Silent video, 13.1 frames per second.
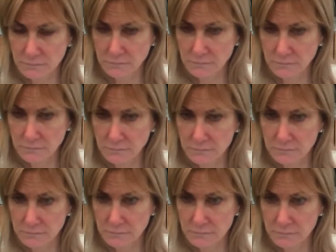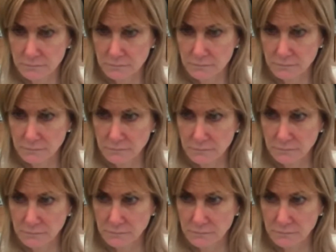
(silence)